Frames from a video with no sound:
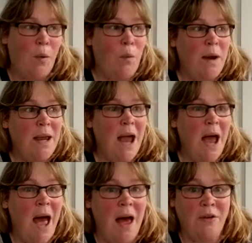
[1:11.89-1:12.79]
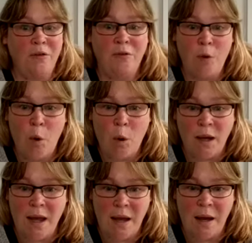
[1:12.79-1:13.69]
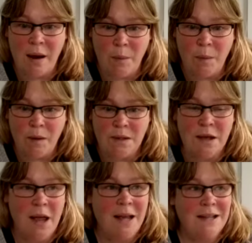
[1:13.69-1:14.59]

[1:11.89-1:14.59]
we had four key numbers